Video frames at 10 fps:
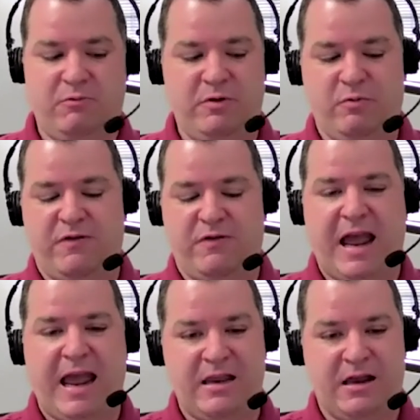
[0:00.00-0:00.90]
would have
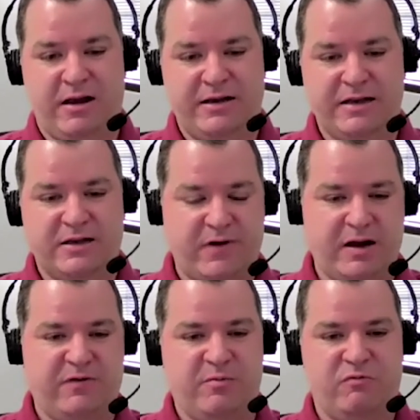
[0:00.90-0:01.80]
identified
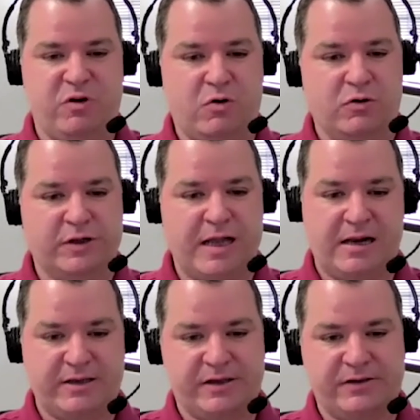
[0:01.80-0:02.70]
it from a root cause
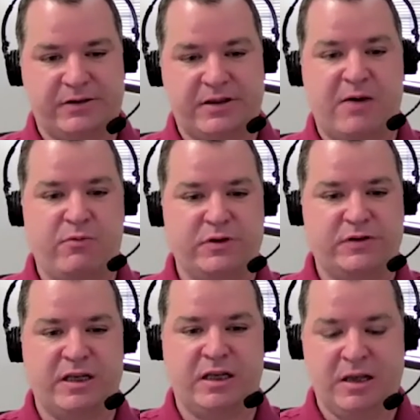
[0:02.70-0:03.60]
analysis that was
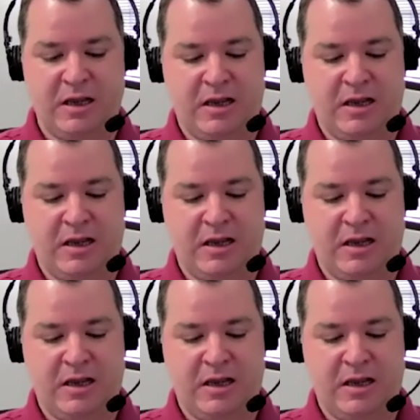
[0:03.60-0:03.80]
the